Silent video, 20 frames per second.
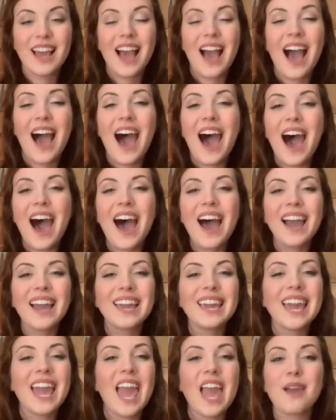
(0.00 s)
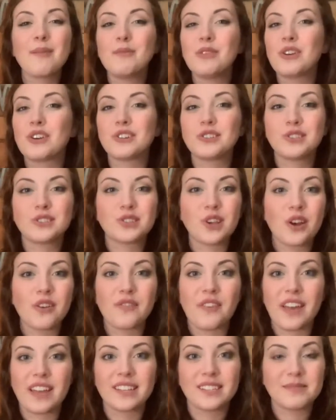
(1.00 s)
"I am your
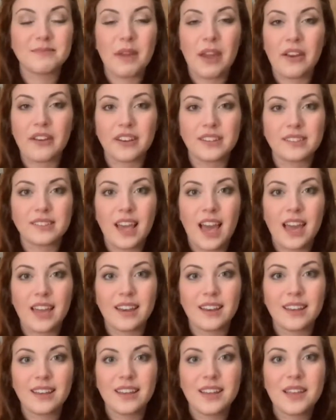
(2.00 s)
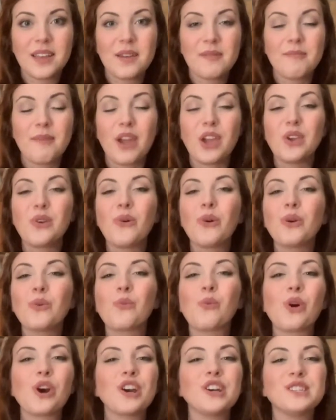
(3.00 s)
servant," Mary said. "May your
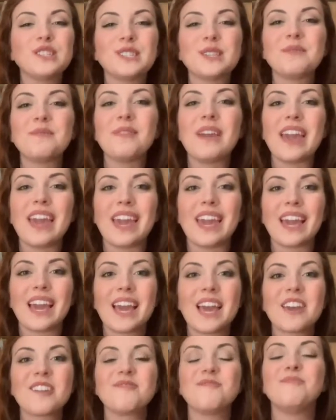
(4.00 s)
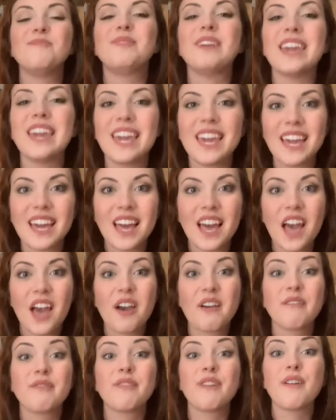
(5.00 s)
word to me be
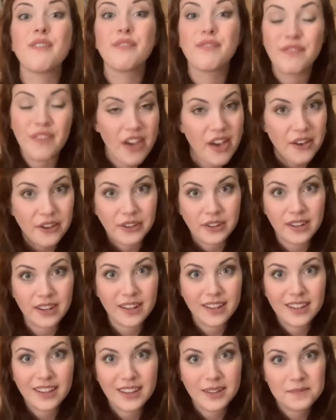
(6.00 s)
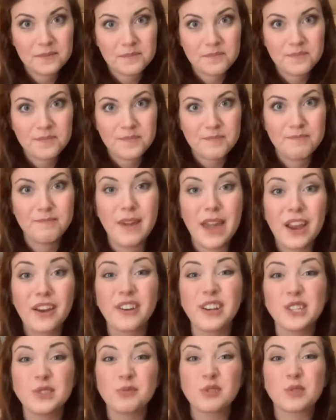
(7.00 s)
fulfilled."
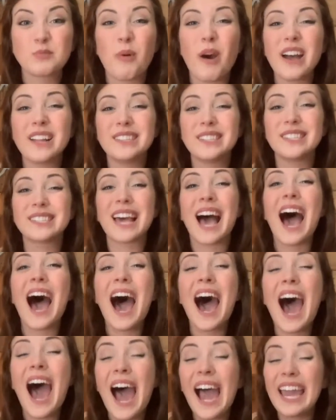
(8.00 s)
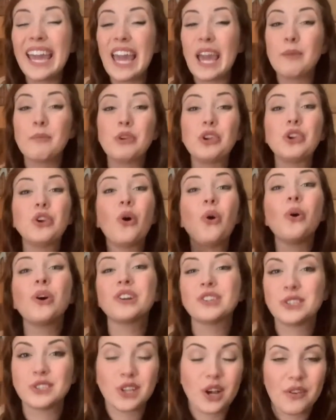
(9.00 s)
Mary's response is, "I am your
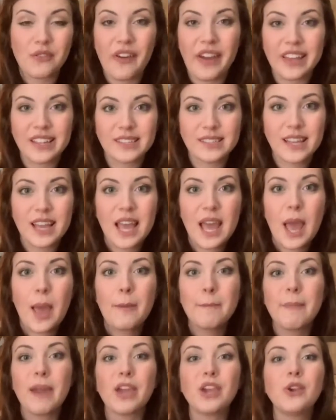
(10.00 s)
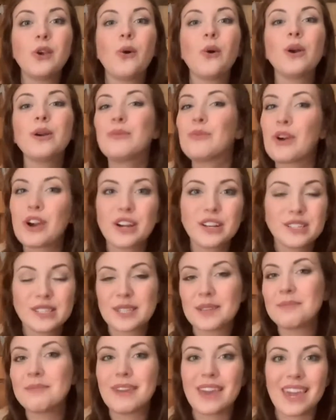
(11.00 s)
servant. May your word
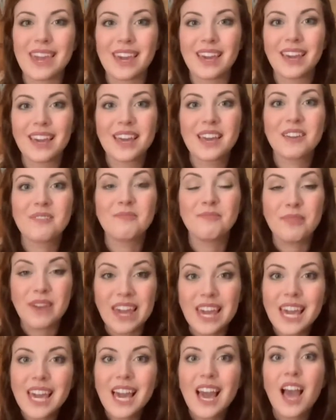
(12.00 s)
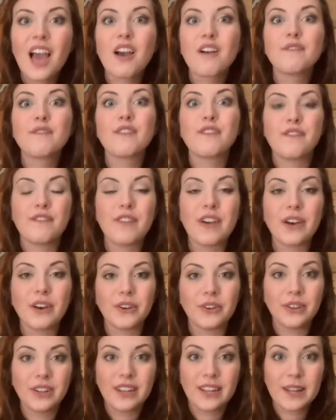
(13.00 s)
to me be
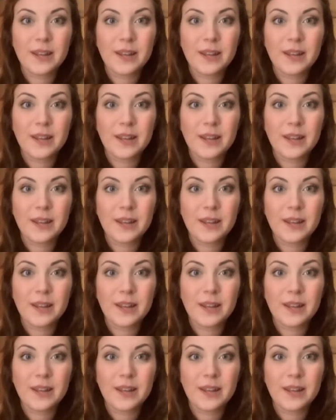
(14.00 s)
fulfilled."